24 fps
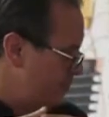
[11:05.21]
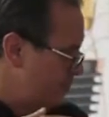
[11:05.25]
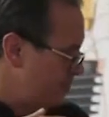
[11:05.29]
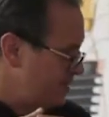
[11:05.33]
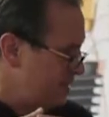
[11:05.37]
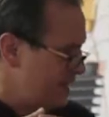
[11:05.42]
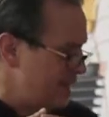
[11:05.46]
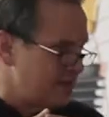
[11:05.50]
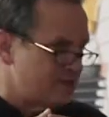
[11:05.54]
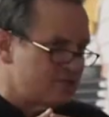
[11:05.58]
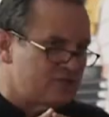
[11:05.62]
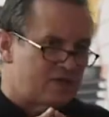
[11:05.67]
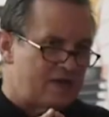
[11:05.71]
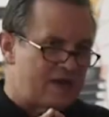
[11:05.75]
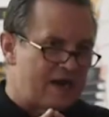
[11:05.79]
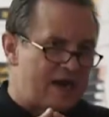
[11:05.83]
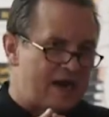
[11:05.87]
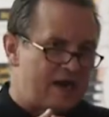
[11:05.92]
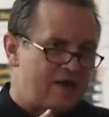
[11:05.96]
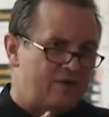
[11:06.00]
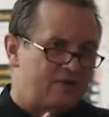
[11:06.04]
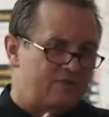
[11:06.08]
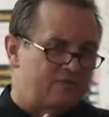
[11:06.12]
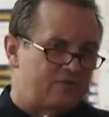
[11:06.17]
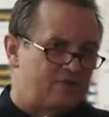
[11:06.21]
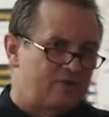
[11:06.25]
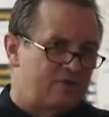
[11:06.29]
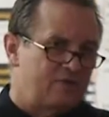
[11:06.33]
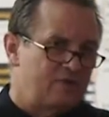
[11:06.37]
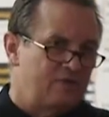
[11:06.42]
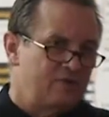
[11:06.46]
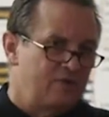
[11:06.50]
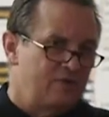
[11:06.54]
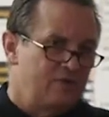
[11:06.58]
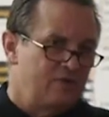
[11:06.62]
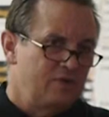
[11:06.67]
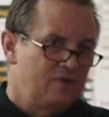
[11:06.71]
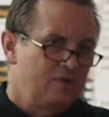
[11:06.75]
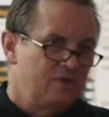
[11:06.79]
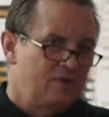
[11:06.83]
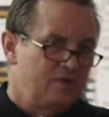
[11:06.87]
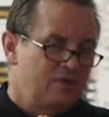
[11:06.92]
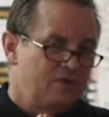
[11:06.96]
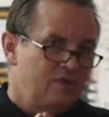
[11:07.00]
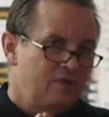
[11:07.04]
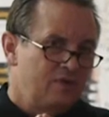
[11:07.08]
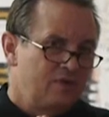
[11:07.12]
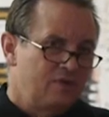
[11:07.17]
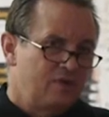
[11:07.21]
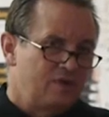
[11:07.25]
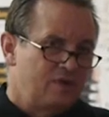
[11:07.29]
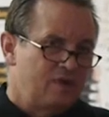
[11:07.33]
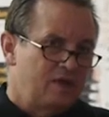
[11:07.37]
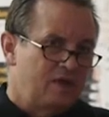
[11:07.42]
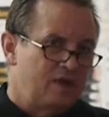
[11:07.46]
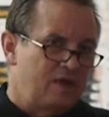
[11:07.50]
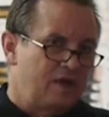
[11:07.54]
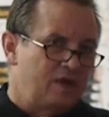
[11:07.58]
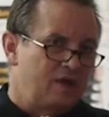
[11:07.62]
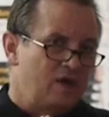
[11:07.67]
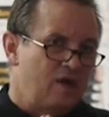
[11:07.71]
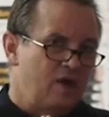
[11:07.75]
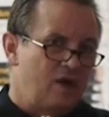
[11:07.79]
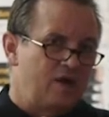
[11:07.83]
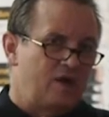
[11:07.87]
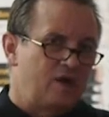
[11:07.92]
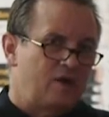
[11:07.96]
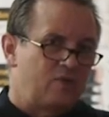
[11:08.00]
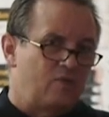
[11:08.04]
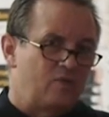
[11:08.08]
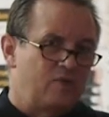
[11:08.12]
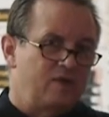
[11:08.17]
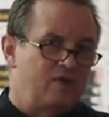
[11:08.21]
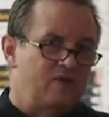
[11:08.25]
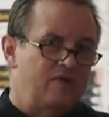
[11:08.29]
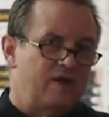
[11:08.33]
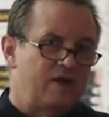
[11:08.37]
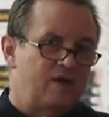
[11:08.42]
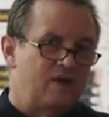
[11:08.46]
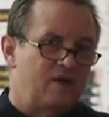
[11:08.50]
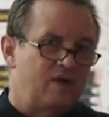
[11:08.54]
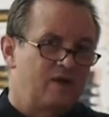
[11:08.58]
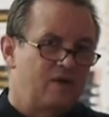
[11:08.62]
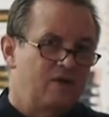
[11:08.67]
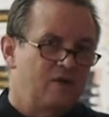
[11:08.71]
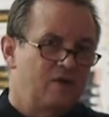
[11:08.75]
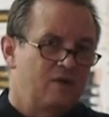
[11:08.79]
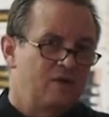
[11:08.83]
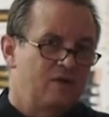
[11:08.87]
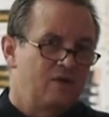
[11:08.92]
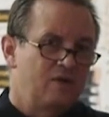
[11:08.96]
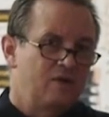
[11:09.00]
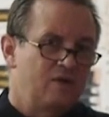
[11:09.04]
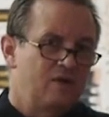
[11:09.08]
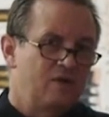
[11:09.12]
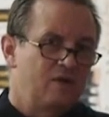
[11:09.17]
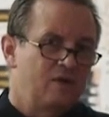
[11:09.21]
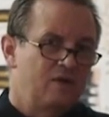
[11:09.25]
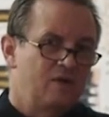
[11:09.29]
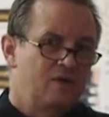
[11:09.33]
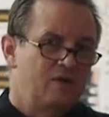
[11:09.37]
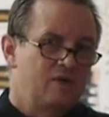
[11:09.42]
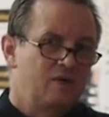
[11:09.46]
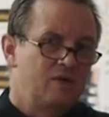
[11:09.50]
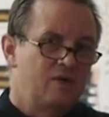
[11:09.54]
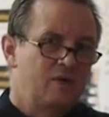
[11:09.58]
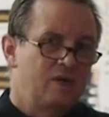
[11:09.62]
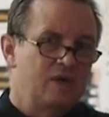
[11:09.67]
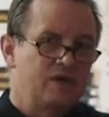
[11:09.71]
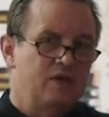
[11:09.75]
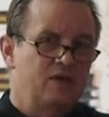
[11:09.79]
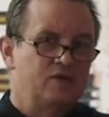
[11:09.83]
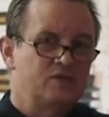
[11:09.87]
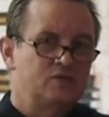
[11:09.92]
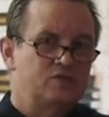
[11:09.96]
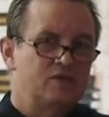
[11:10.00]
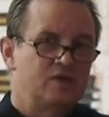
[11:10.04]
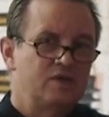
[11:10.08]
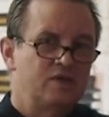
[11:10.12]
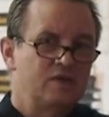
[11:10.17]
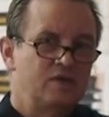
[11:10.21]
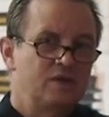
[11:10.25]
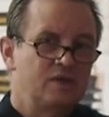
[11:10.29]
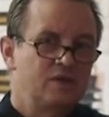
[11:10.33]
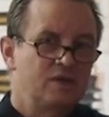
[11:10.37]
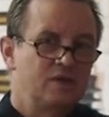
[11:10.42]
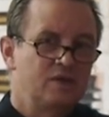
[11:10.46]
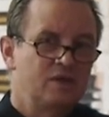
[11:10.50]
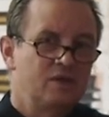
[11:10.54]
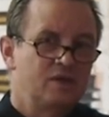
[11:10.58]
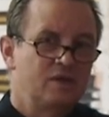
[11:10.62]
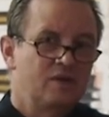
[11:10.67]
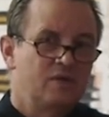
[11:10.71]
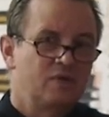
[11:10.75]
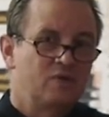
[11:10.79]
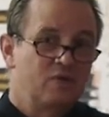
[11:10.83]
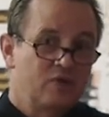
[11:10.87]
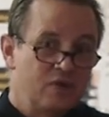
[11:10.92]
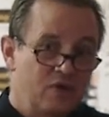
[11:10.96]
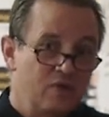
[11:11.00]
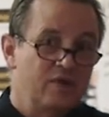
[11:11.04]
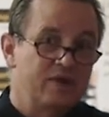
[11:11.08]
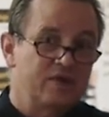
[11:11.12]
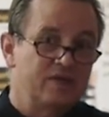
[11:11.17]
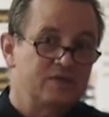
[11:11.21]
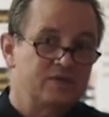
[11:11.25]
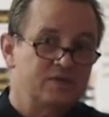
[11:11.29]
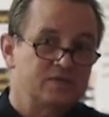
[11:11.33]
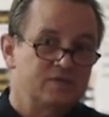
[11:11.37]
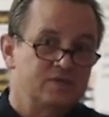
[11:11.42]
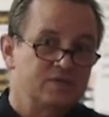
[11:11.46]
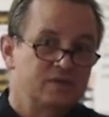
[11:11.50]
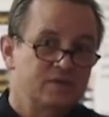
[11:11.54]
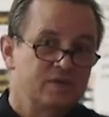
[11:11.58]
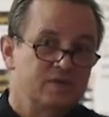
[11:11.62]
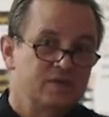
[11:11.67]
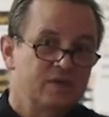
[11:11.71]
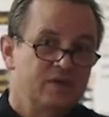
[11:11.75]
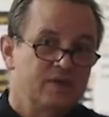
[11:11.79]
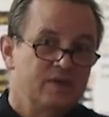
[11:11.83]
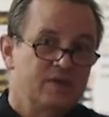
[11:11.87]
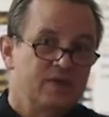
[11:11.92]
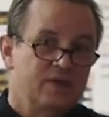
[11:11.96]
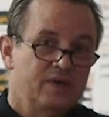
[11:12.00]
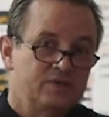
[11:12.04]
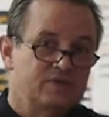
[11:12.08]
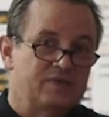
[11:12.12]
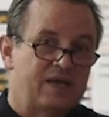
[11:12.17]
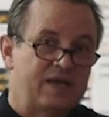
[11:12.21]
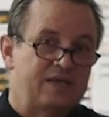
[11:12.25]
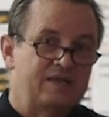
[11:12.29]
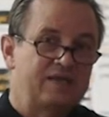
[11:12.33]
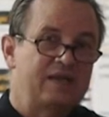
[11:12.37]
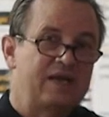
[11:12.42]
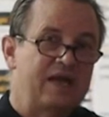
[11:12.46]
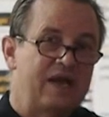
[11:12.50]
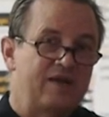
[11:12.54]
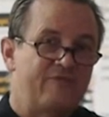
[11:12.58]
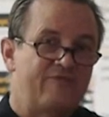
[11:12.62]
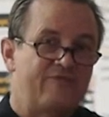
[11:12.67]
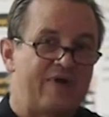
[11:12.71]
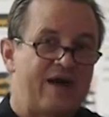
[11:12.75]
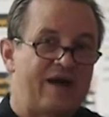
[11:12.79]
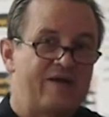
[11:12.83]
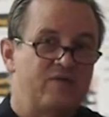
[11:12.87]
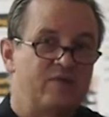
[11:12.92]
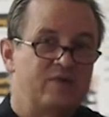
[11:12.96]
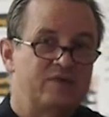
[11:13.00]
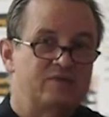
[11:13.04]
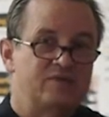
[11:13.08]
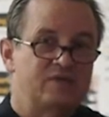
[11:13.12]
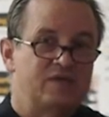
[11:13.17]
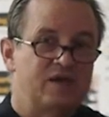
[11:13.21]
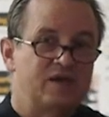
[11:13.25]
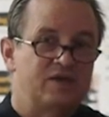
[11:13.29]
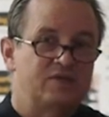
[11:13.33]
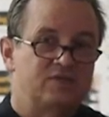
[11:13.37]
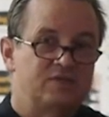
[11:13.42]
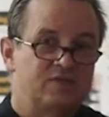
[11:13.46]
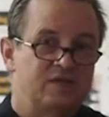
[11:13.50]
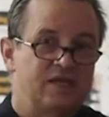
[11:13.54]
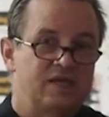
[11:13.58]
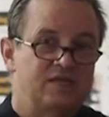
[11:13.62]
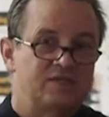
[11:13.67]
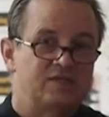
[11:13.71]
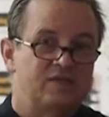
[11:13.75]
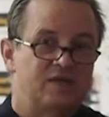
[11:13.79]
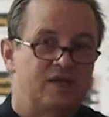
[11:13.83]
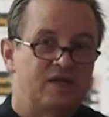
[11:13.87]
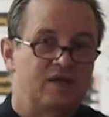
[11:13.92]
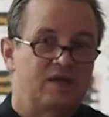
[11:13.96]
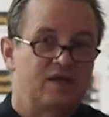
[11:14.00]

Dexter Harrison and Hunter, were you there? Yeah. In Houston? Were you with us? It was 1985. We went to hear Niznik,